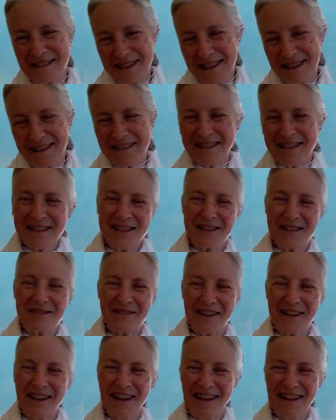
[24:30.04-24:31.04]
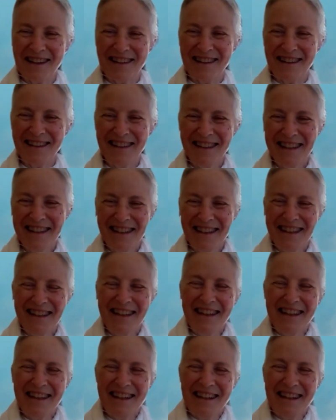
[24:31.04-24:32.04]
Yeah, this is what
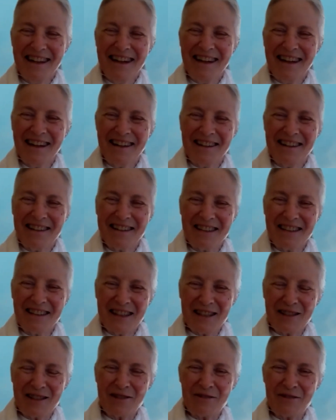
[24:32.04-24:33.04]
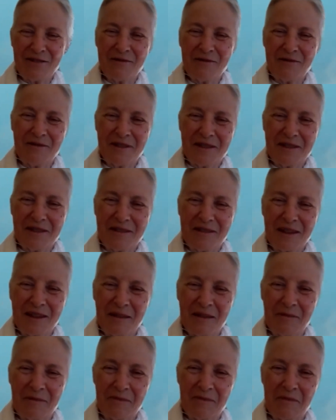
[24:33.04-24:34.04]
I need to
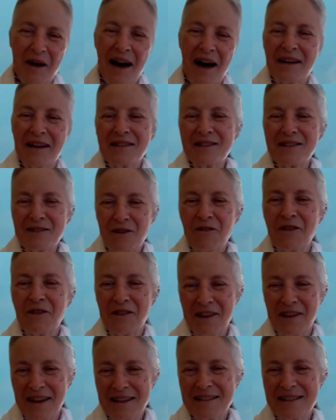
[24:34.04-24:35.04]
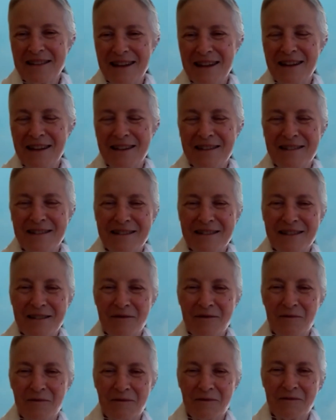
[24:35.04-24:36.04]
pass on, that
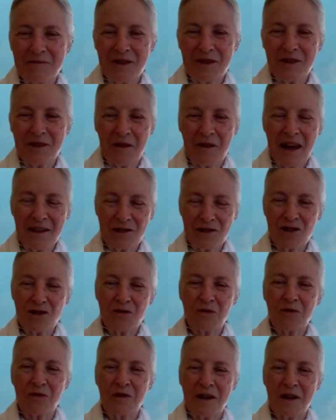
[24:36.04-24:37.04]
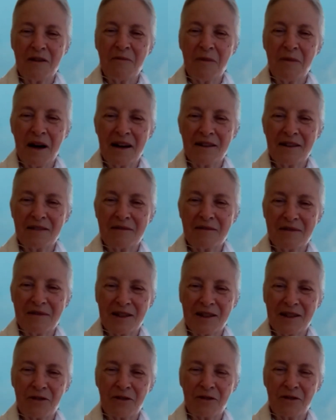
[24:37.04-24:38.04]
you know, that story about
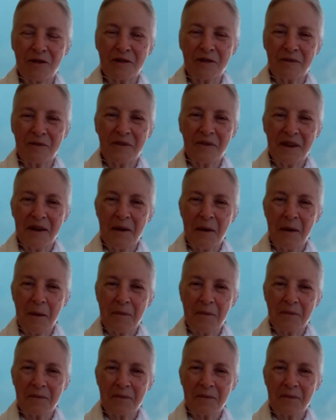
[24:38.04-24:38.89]
that girl. Yeah.